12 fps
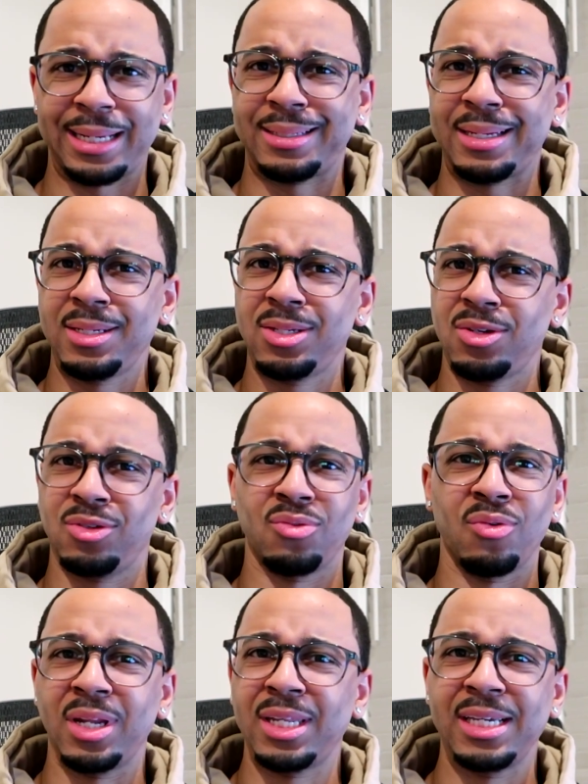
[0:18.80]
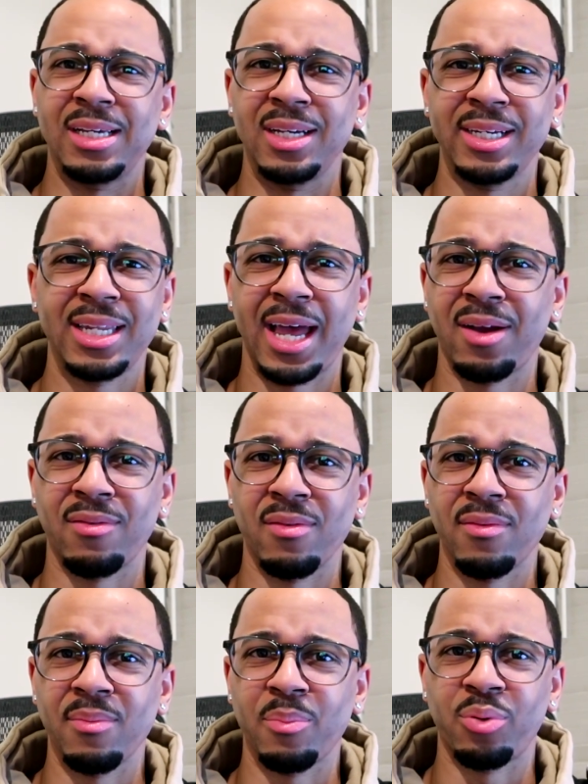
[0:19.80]
this looks really good, like
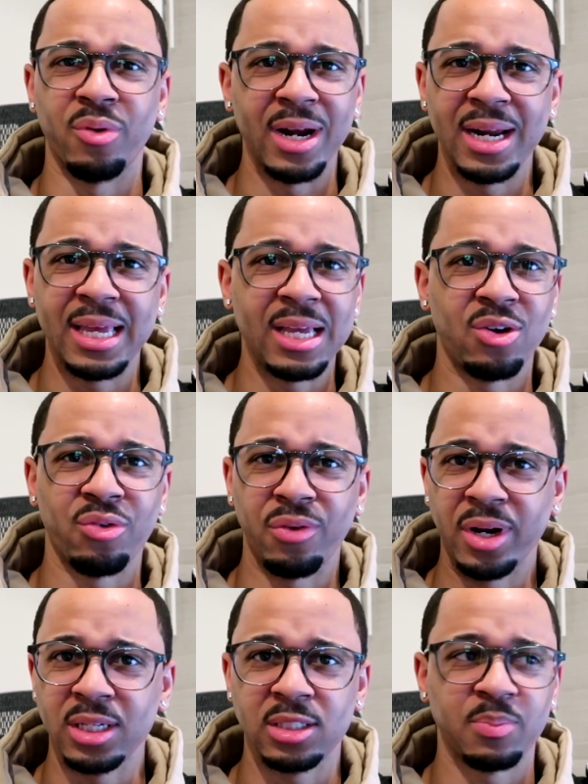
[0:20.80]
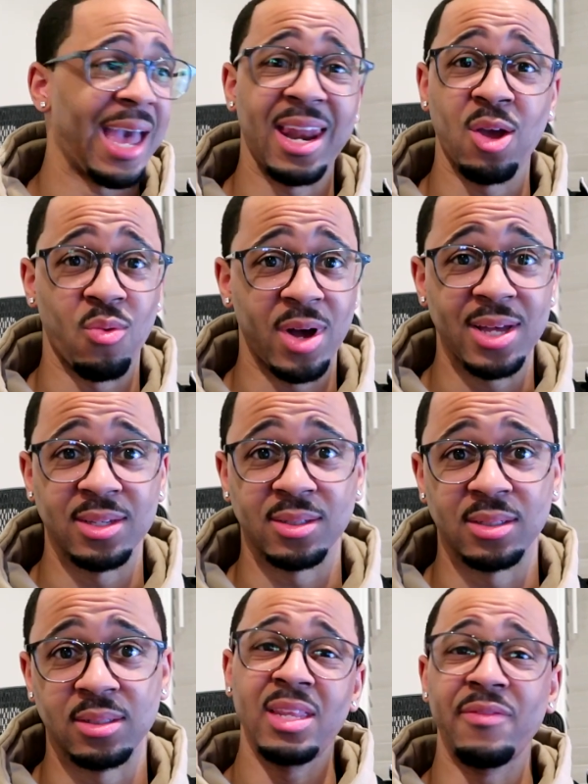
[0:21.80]
pretty crisp, and it
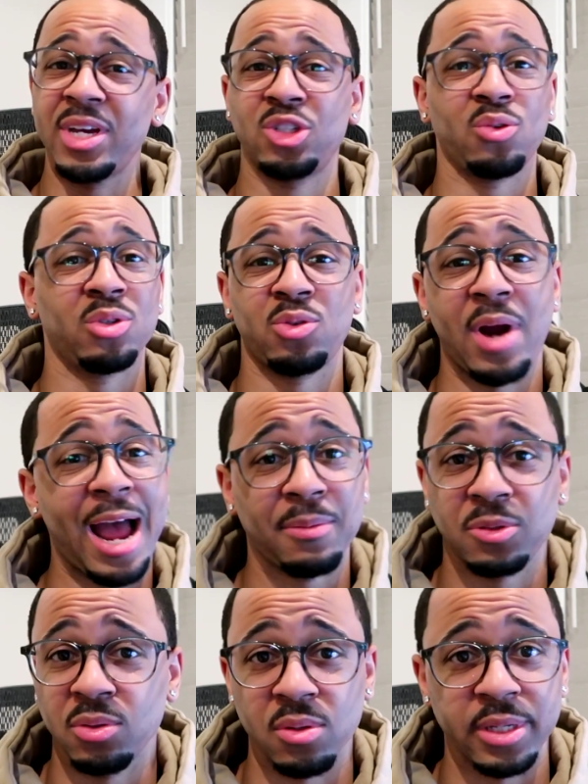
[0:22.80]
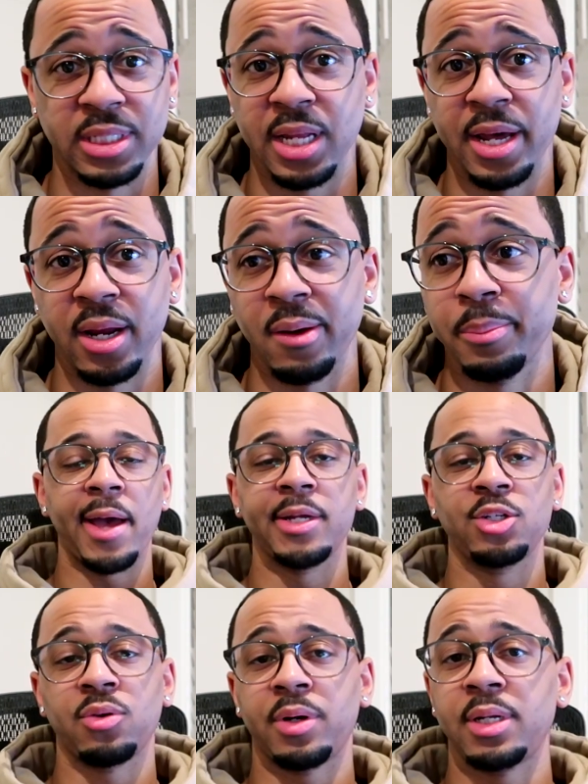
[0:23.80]
was. The visuals were absolutely stunning. I
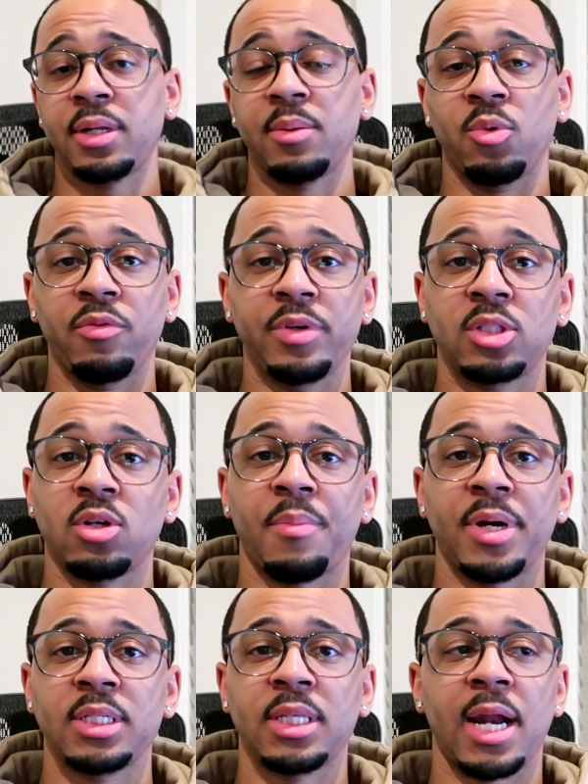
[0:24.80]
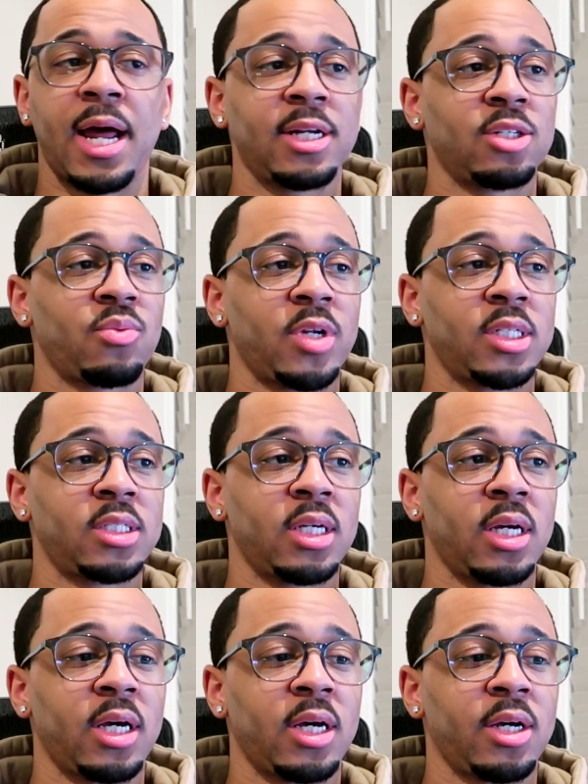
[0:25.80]
enjoyed the movie so much that I just wanted
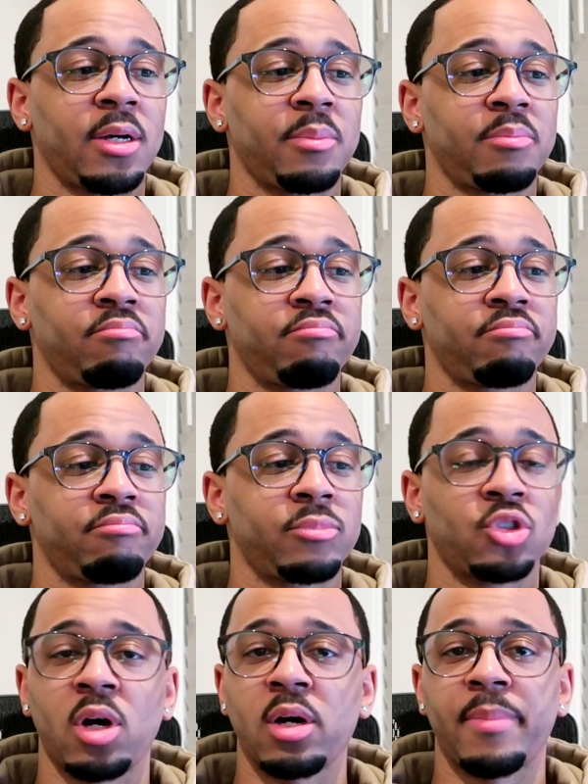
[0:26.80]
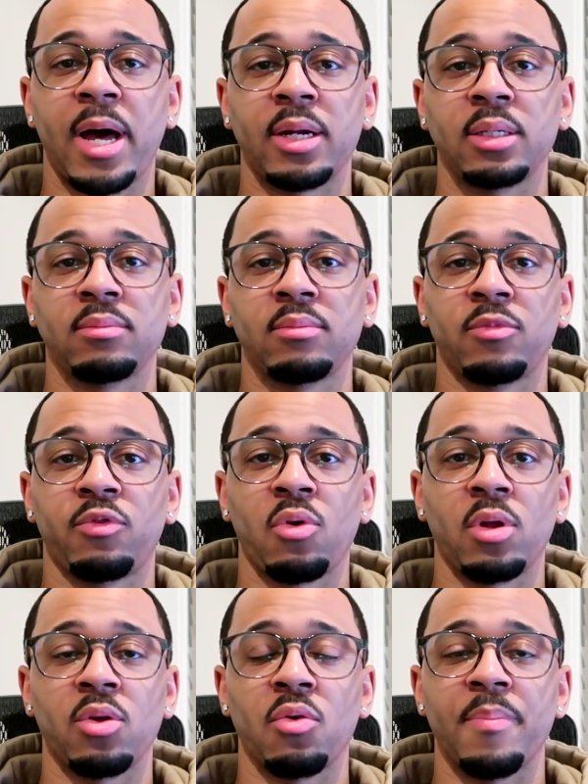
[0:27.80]
to talk about it for
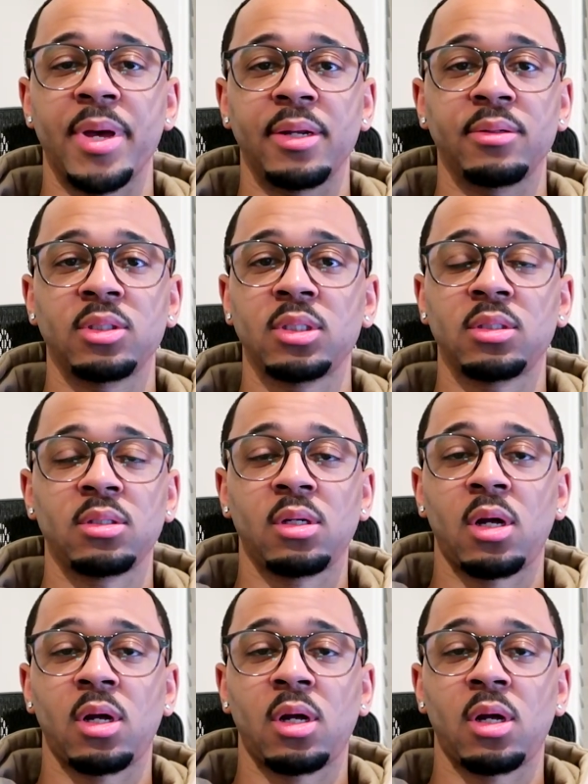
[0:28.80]
a little bit. Just,